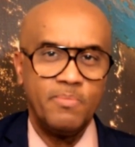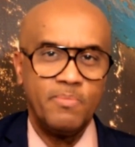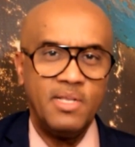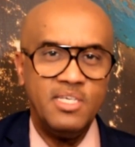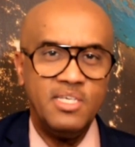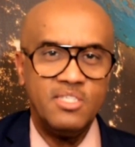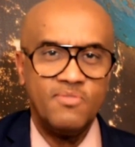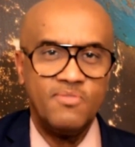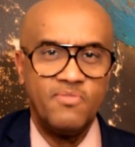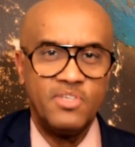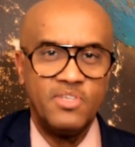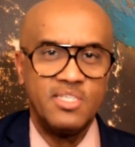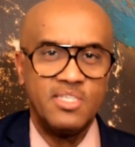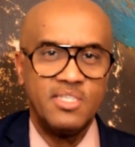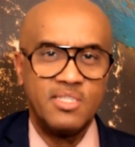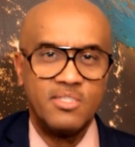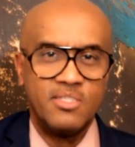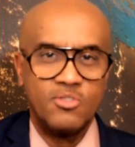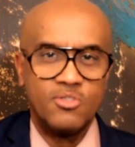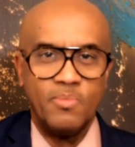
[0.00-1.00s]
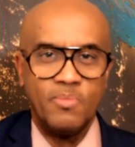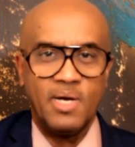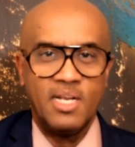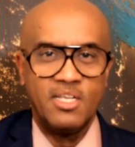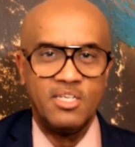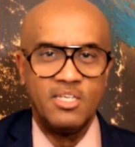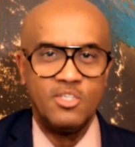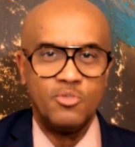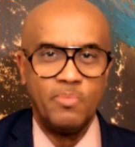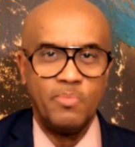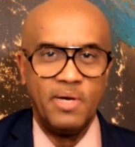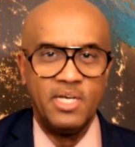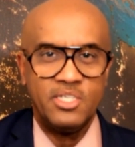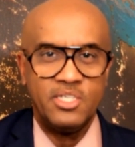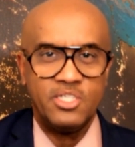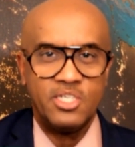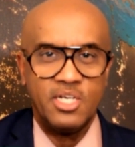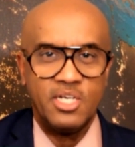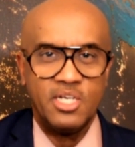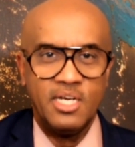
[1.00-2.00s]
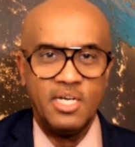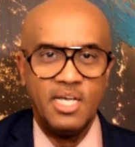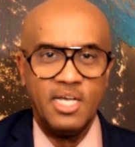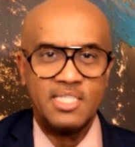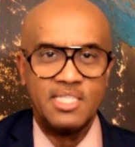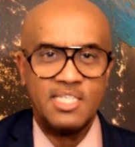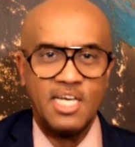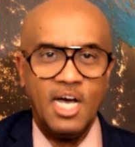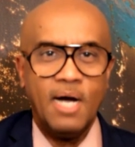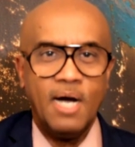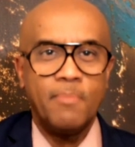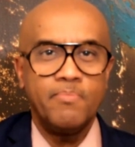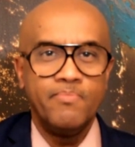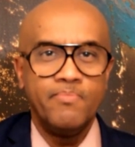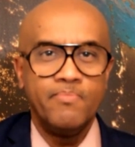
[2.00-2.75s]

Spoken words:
please visit somalidespatch.com.